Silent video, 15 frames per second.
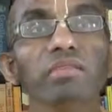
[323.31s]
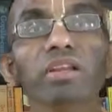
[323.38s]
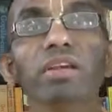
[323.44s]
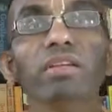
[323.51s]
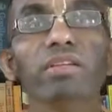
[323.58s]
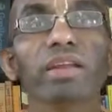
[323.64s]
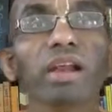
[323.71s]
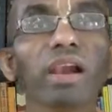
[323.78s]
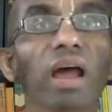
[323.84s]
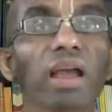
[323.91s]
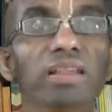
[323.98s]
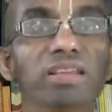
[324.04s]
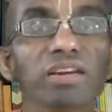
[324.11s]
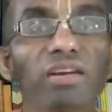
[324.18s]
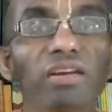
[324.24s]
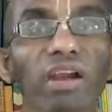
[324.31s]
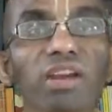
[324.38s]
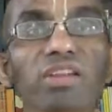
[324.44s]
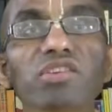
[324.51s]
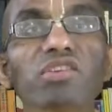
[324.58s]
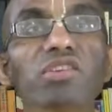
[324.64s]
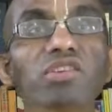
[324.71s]
we will realize and
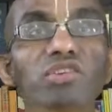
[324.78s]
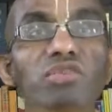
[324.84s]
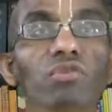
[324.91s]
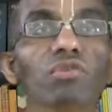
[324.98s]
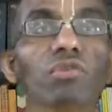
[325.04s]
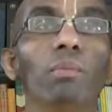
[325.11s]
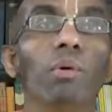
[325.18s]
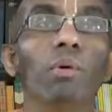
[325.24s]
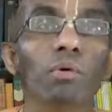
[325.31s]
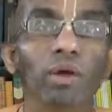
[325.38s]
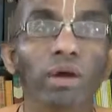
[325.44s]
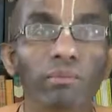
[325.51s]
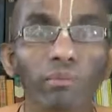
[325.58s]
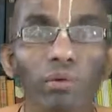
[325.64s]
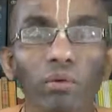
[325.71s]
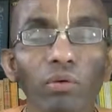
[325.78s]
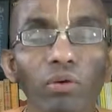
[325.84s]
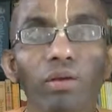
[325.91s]
relish this truth more and more.